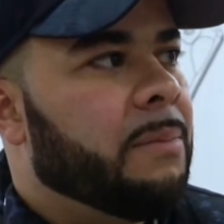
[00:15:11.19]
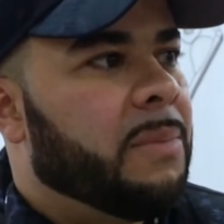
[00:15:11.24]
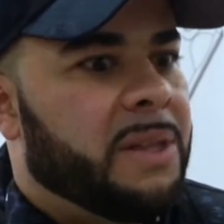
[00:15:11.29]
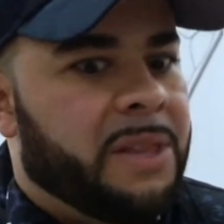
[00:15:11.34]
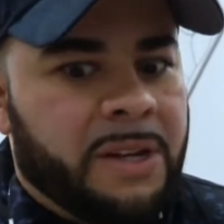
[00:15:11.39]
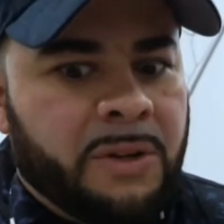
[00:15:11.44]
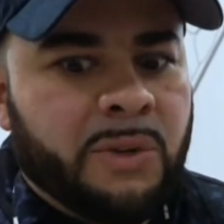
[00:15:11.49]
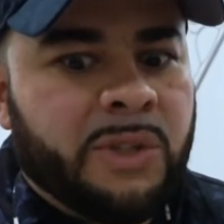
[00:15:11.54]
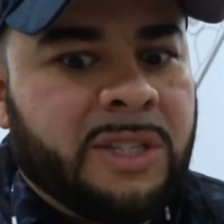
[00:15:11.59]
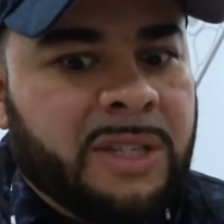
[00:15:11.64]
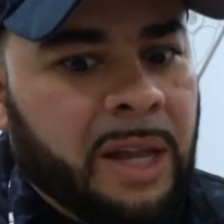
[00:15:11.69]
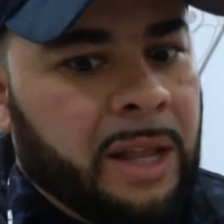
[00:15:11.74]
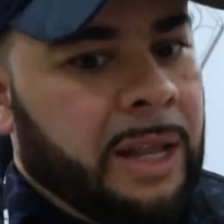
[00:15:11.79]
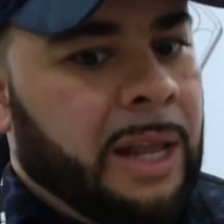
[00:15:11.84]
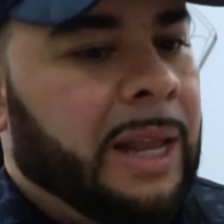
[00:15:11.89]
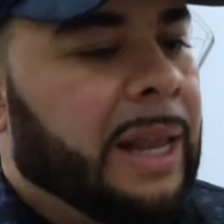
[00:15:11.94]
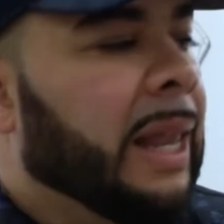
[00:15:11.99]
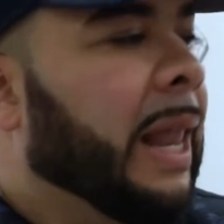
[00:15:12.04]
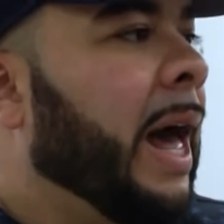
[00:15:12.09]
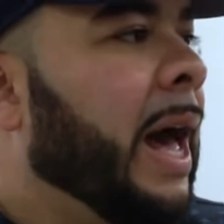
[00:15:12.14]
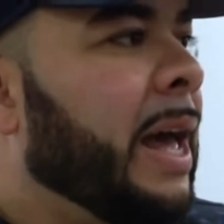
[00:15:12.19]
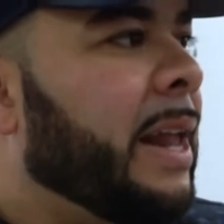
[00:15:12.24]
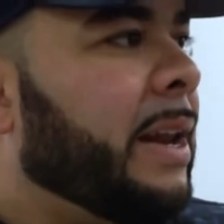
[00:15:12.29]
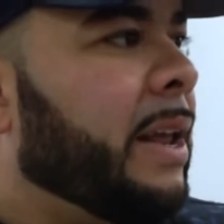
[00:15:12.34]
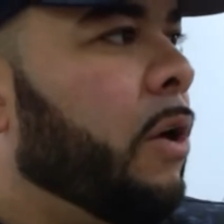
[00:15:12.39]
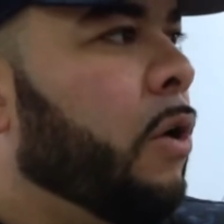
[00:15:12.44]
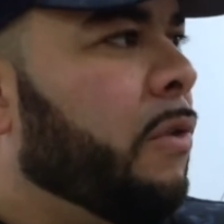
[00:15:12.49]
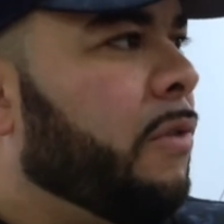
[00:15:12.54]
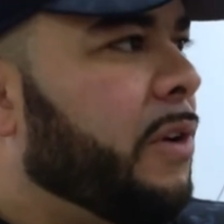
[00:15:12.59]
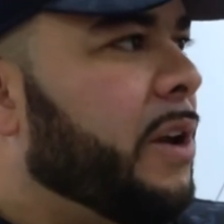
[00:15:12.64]
but there was still a lot
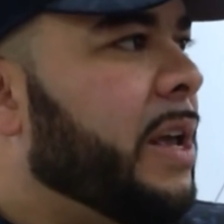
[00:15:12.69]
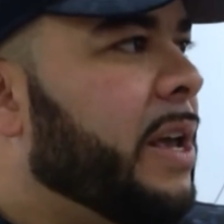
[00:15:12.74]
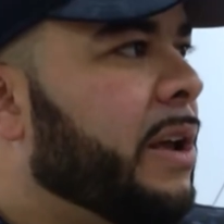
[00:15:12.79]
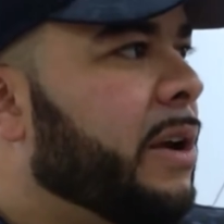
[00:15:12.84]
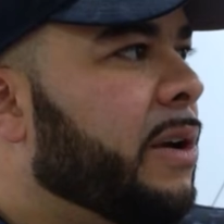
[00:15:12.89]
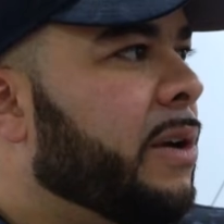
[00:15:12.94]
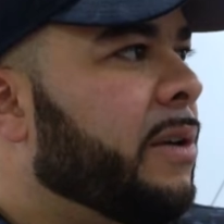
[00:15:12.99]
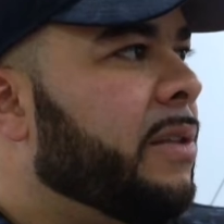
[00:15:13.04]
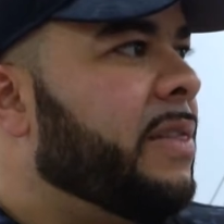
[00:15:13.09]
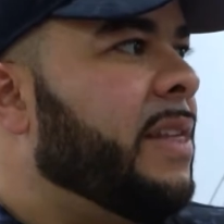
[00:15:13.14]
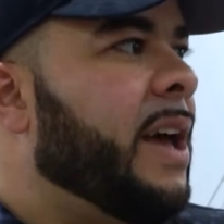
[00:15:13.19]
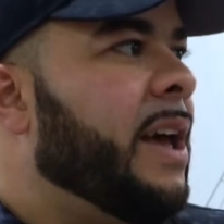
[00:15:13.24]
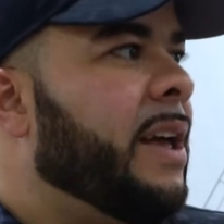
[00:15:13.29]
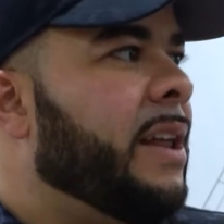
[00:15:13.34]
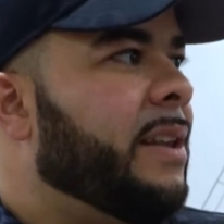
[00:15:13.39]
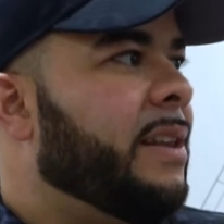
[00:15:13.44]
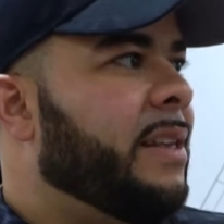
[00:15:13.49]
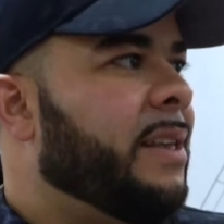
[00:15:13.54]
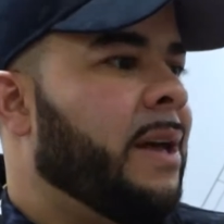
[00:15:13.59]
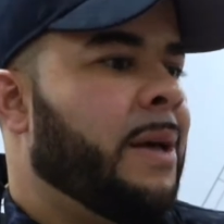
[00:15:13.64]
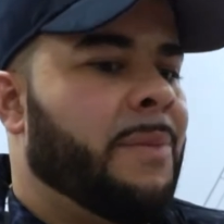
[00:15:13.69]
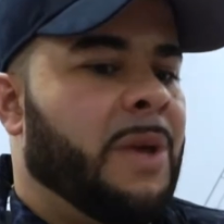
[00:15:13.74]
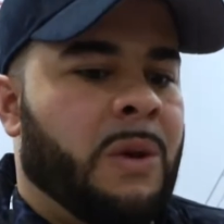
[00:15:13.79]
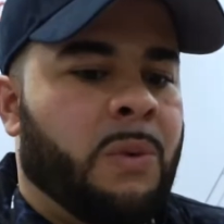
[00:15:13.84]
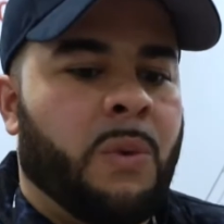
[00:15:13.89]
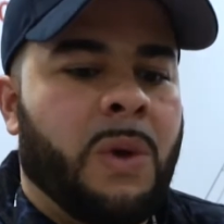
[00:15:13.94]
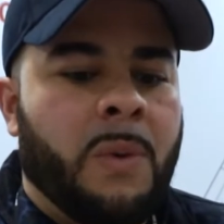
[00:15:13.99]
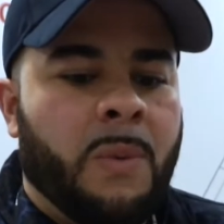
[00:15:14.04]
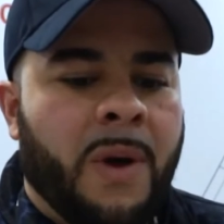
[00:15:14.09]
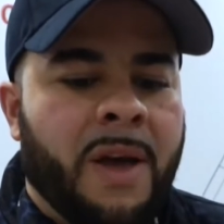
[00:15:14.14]
over here that, I
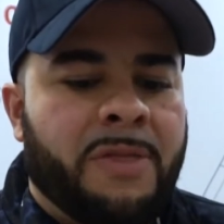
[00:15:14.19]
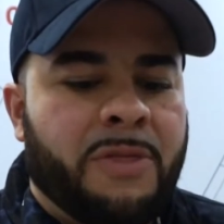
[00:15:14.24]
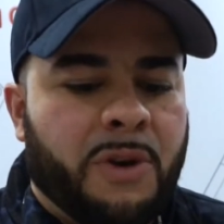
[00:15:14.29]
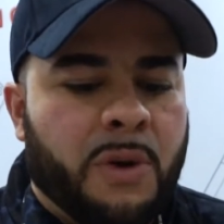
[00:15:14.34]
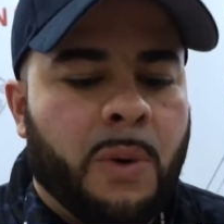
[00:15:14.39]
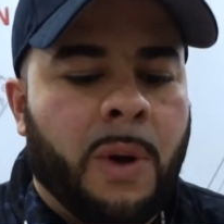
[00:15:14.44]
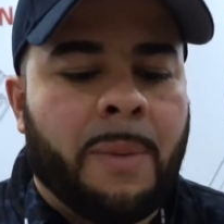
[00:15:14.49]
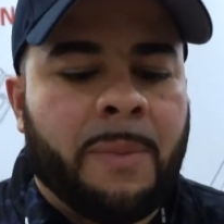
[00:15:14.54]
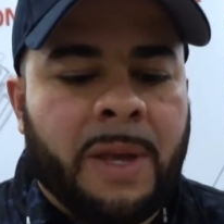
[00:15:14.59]
mean, we went through.